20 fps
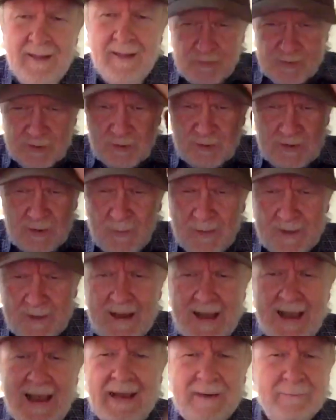I don't usually wear
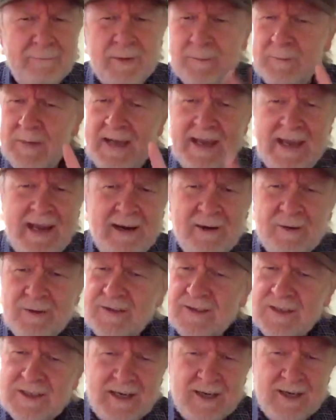a hat, but my hair
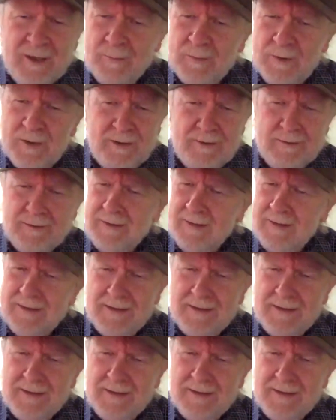is terrible,